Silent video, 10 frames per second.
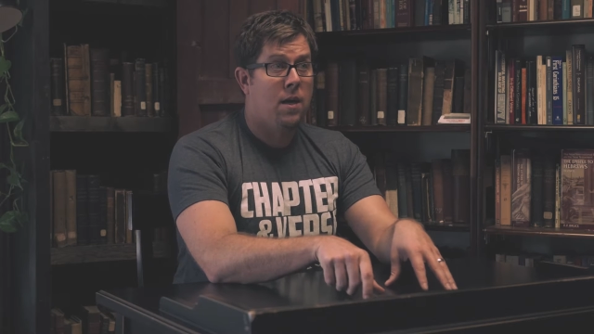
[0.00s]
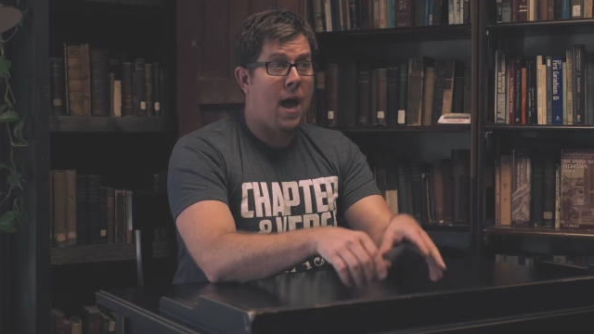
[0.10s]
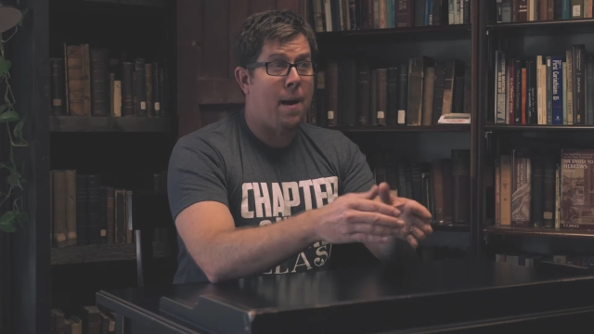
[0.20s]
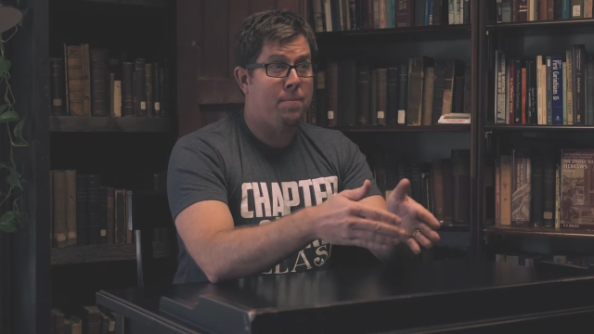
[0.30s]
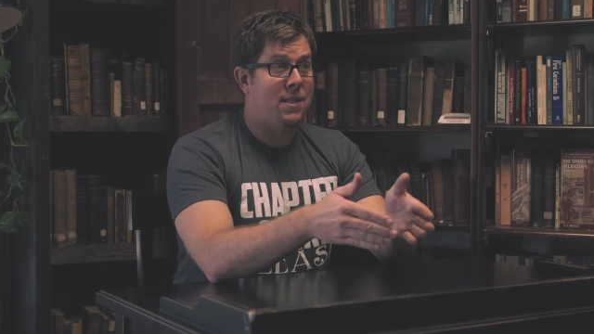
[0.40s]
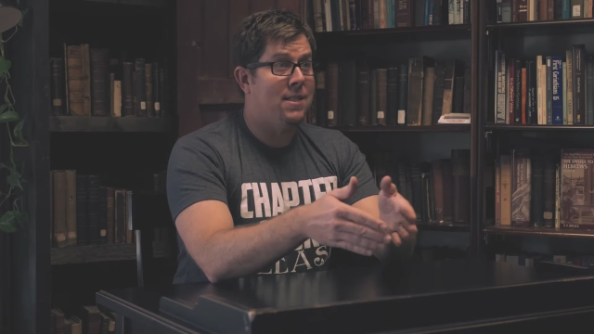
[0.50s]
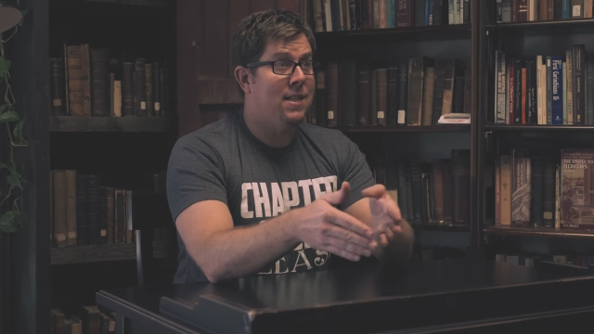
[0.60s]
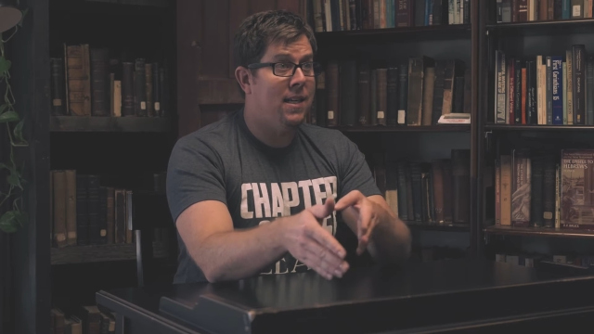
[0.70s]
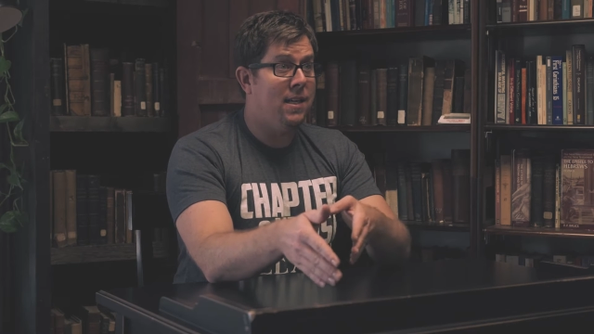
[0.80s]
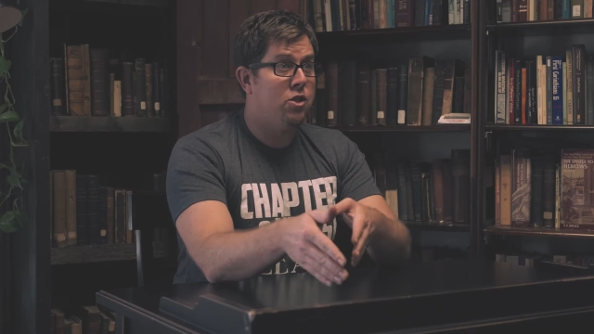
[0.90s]
apt to
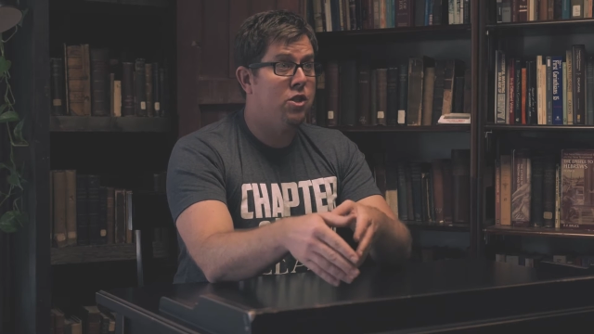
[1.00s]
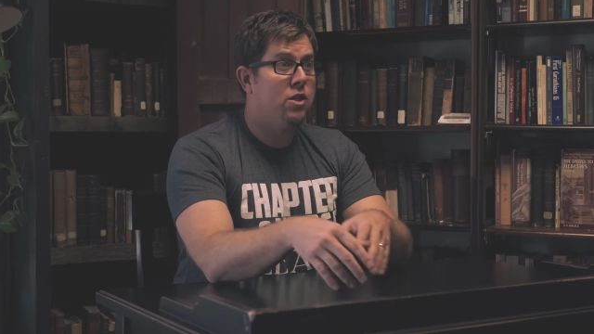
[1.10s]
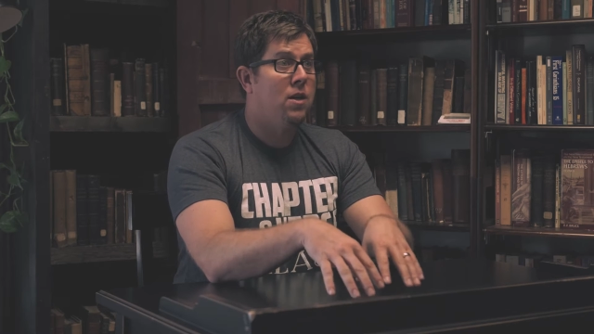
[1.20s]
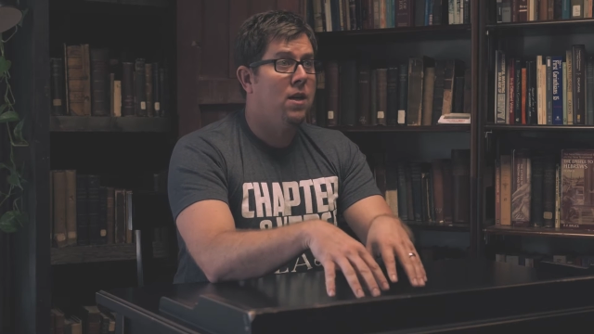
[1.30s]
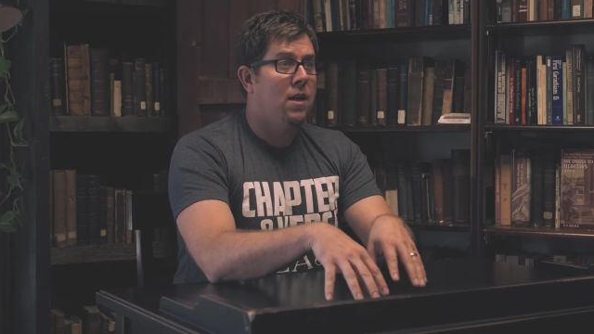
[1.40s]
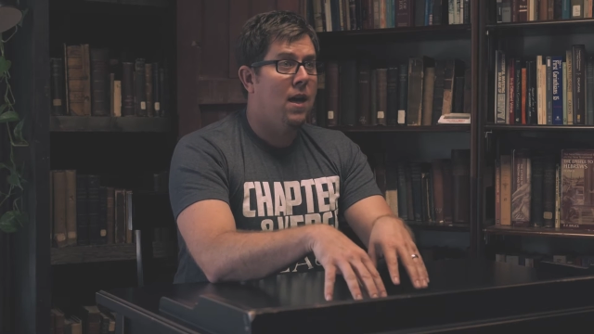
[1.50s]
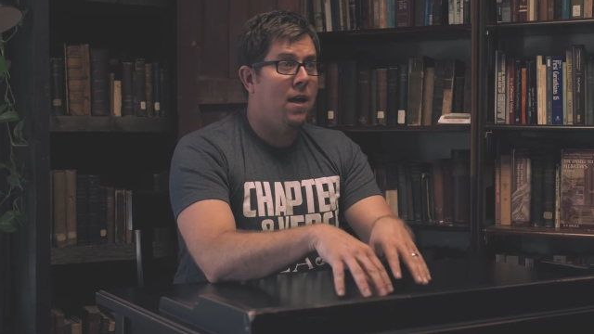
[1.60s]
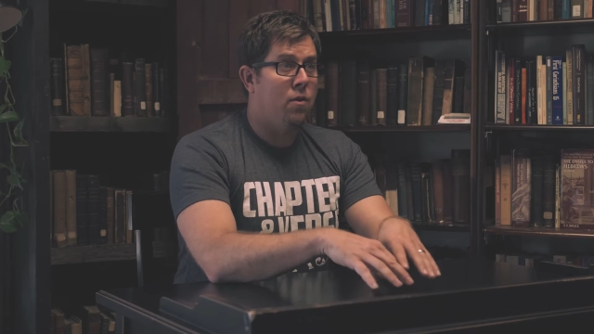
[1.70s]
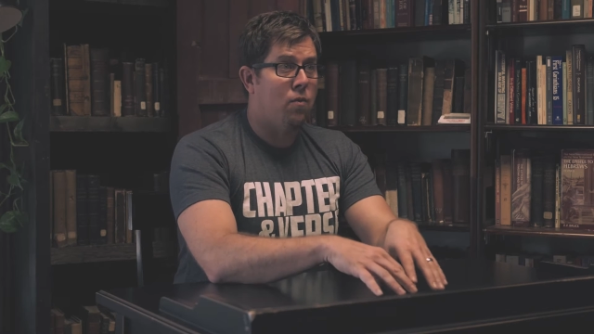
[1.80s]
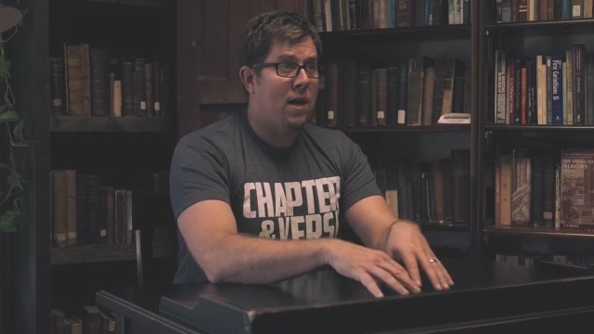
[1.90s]
teach,
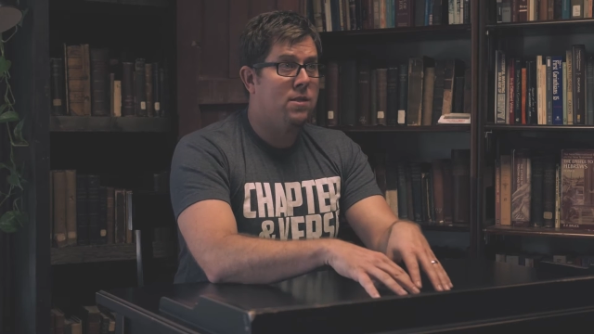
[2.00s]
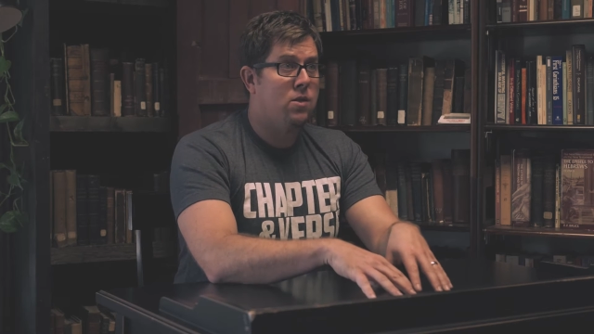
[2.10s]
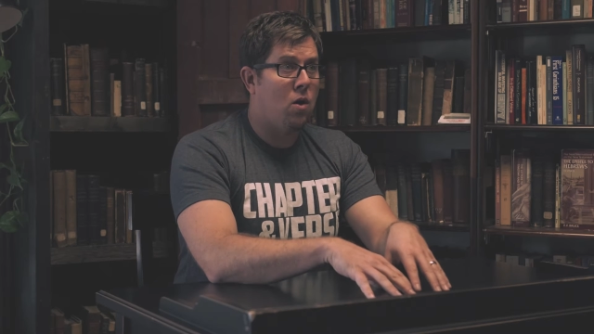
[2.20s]
and the rest